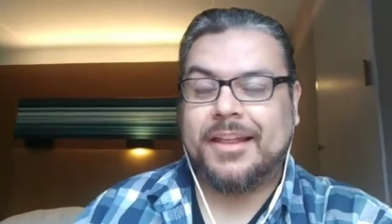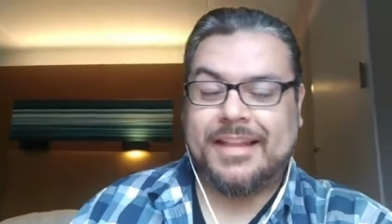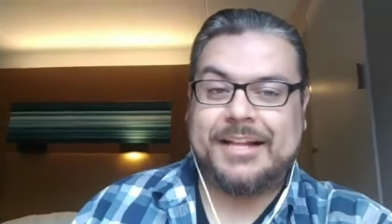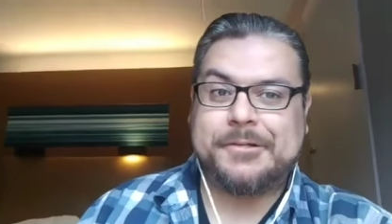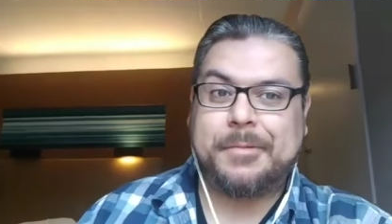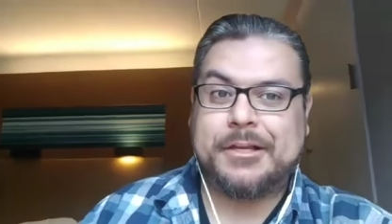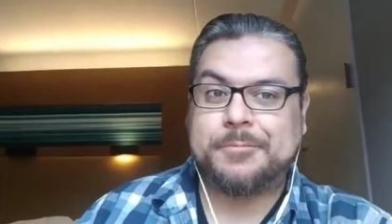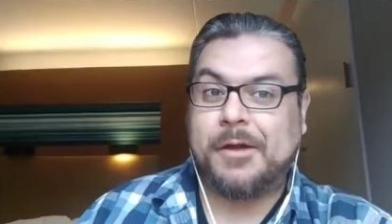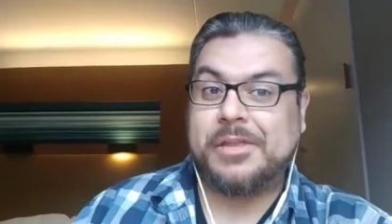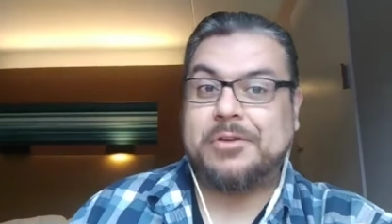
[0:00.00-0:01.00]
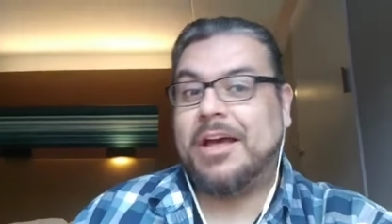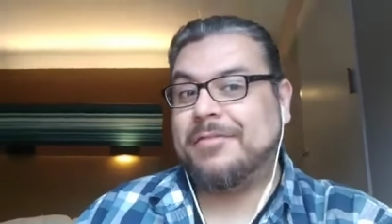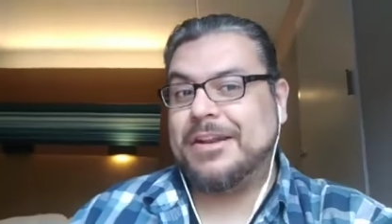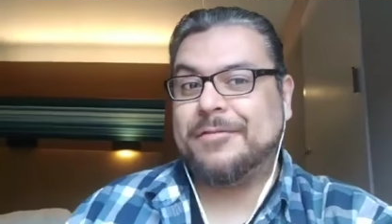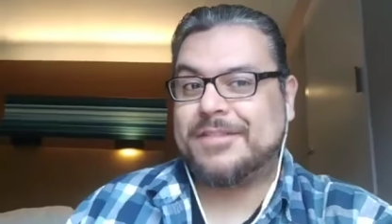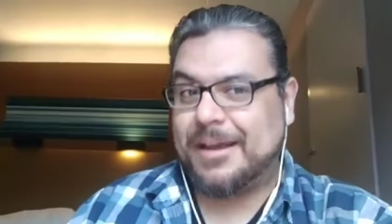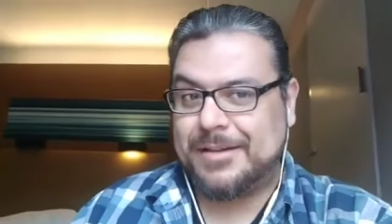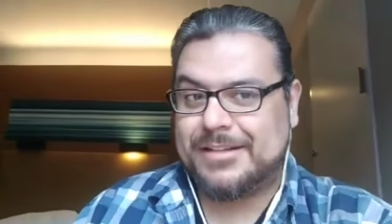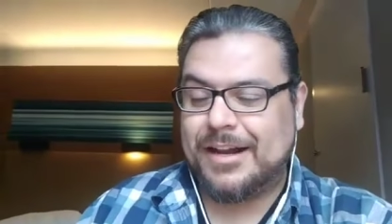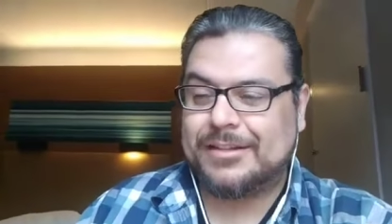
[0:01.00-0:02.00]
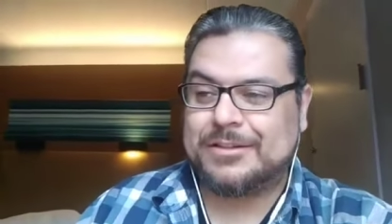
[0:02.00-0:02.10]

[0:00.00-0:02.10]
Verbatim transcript: That's their biggest problem. They don't have enough time to talk